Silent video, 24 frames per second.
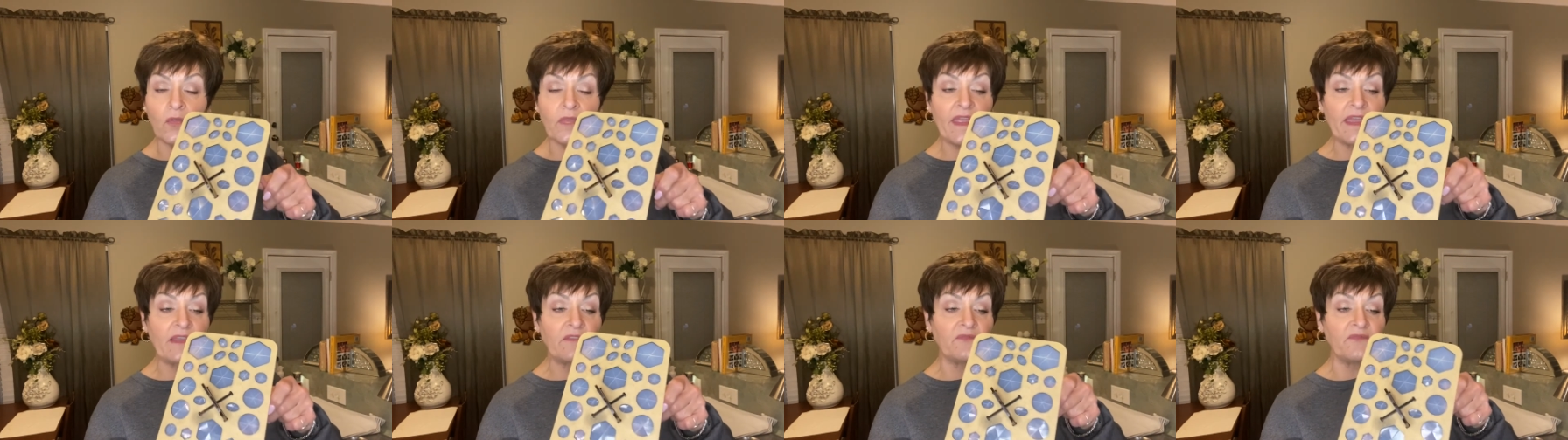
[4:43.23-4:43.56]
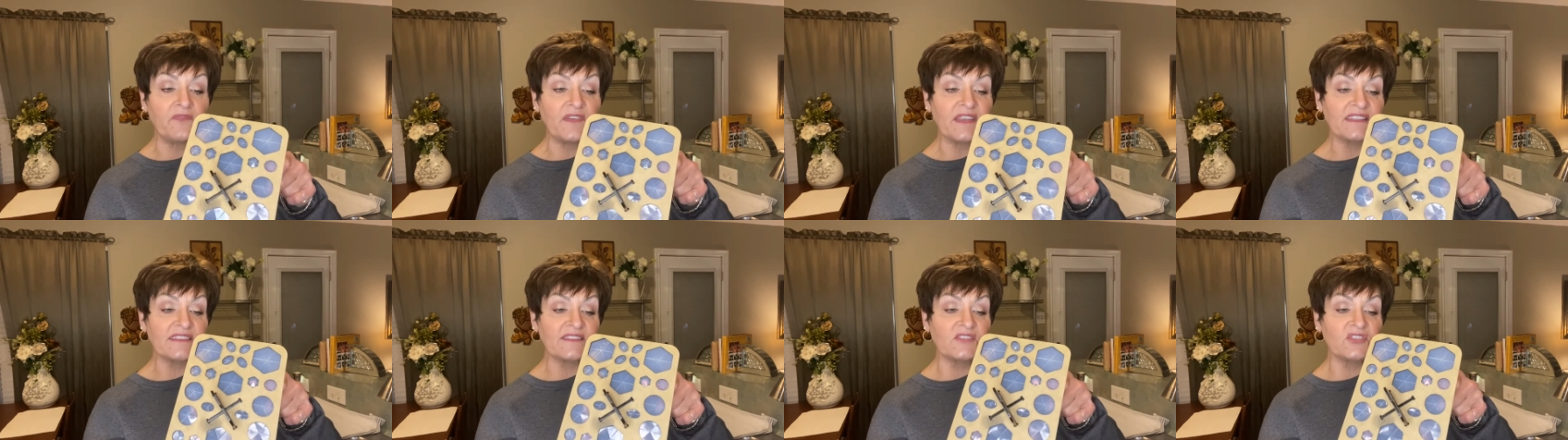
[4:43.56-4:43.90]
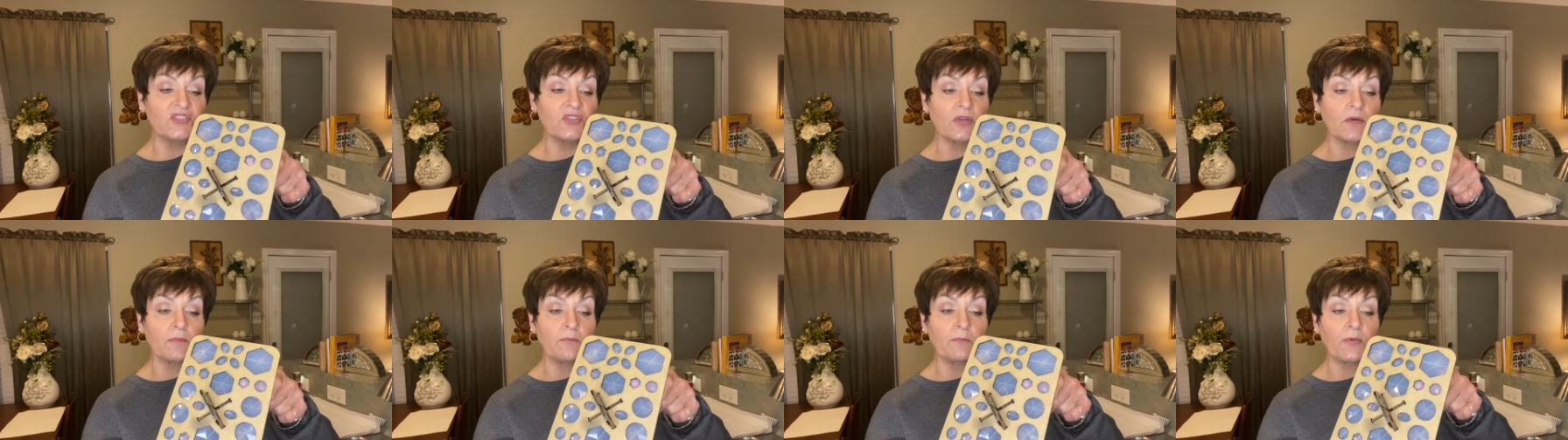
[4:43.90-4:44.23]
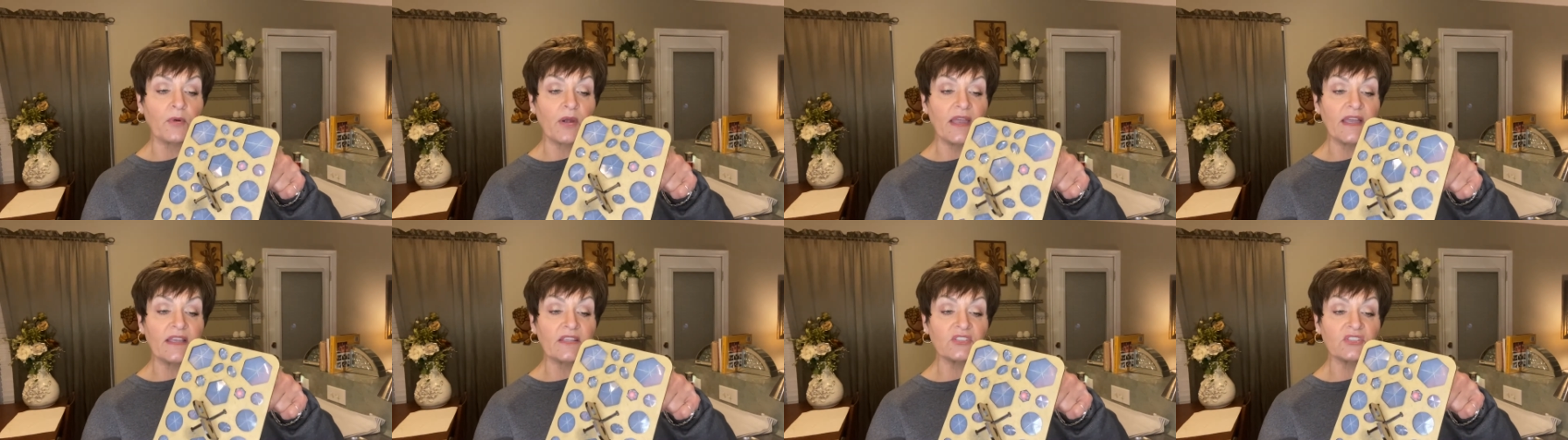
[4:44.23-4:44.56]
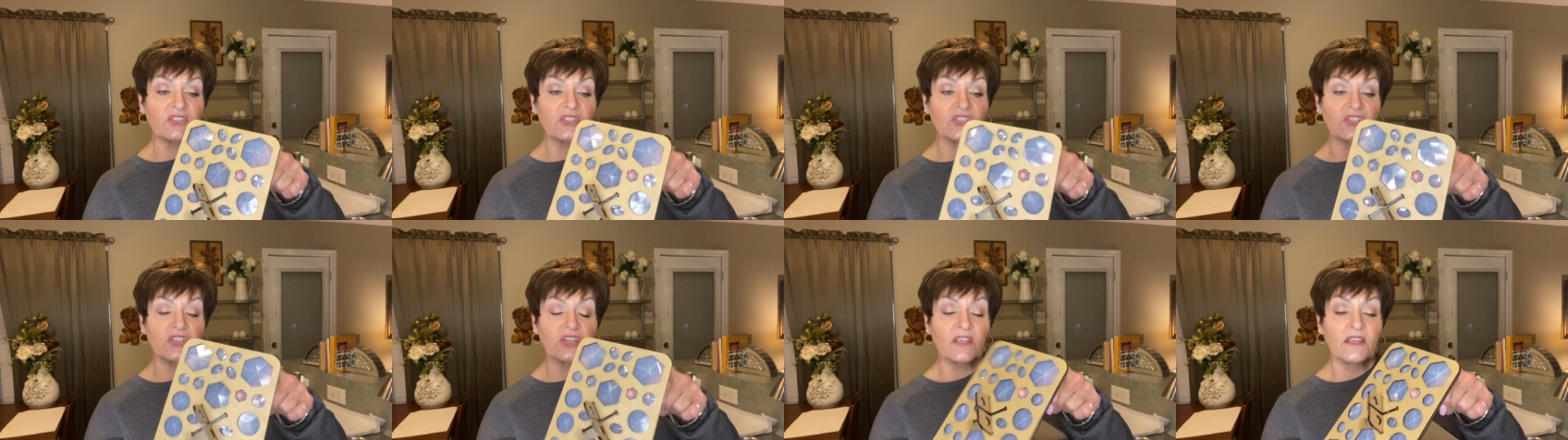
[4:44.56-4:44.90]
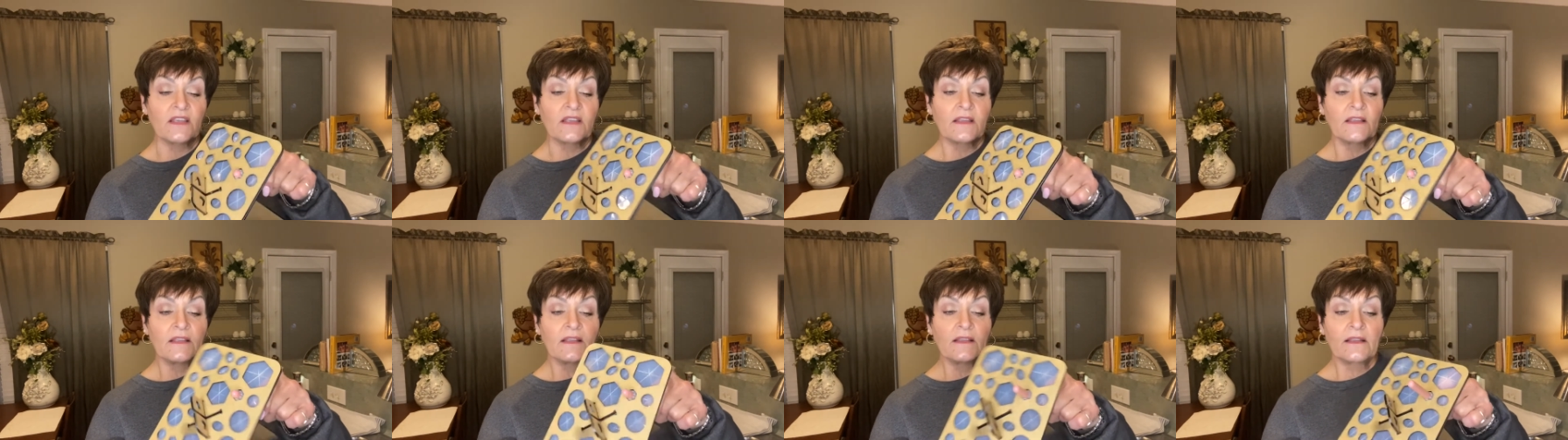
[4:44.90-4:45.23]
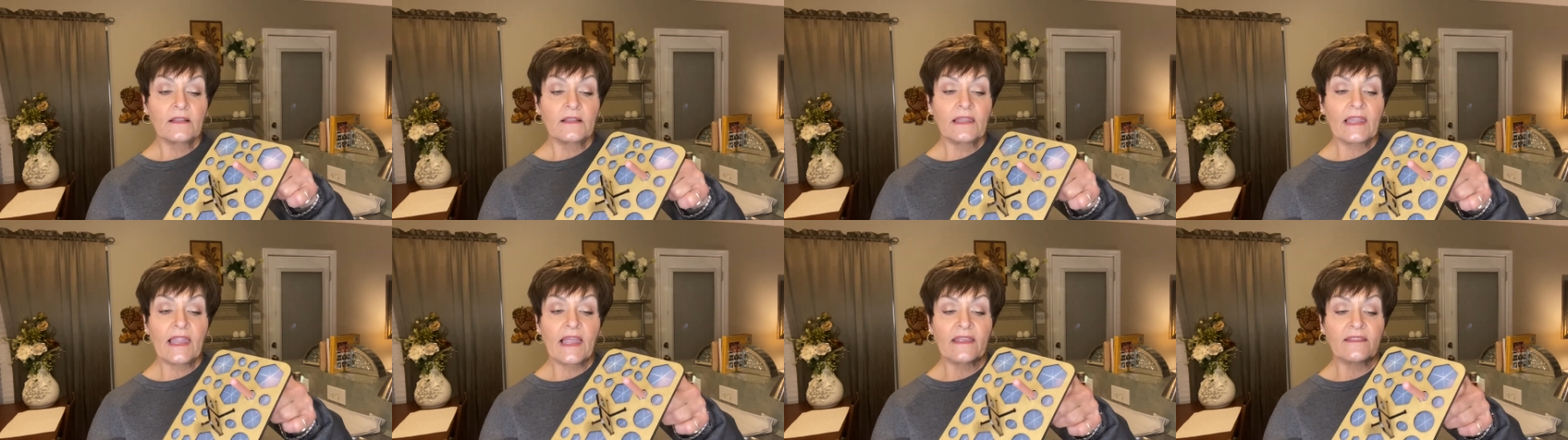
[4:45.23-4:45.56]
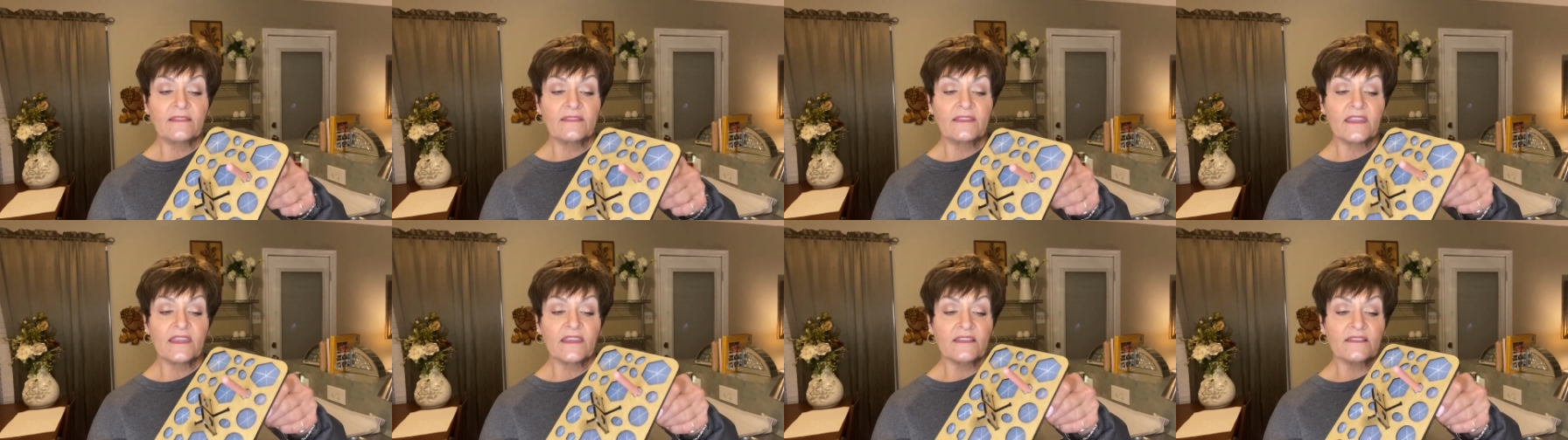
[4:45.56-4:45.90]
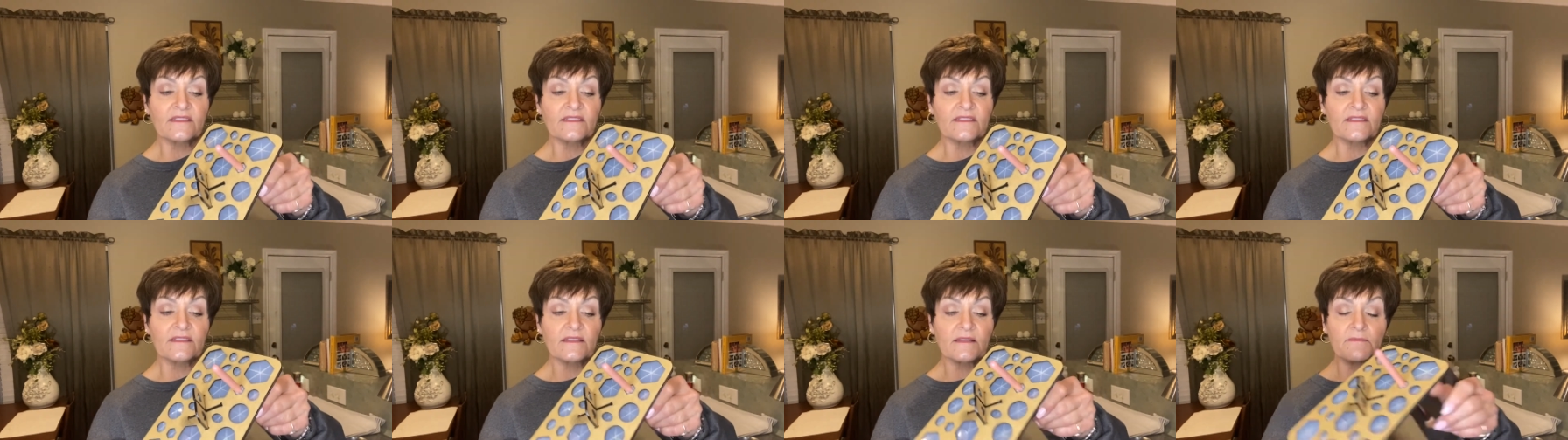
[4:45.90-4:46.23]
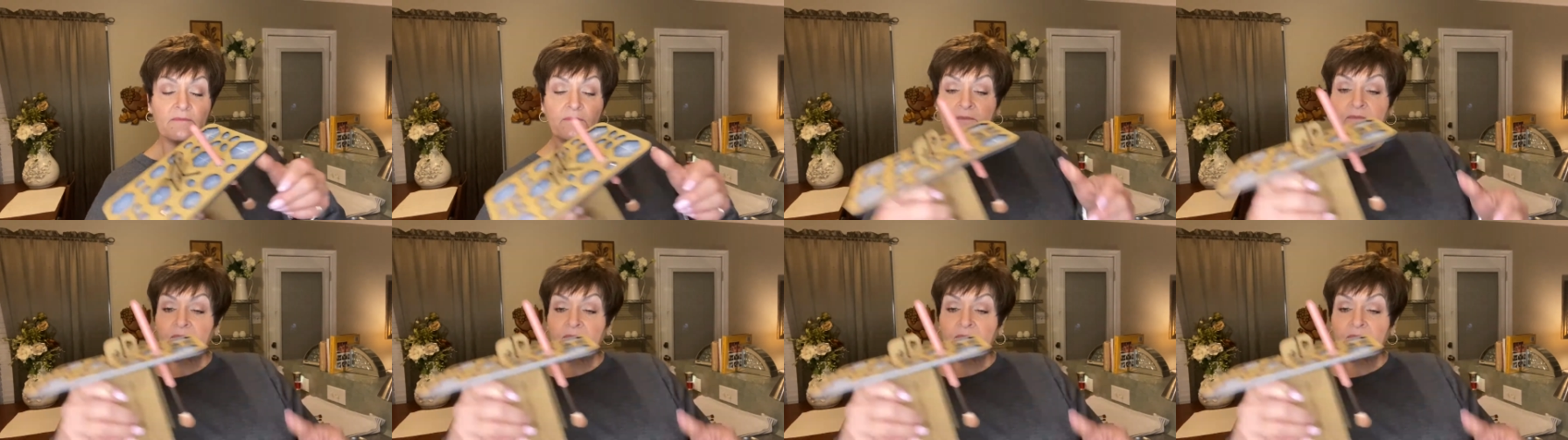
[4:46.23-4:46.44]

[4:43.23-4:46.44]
that fits your brush like this,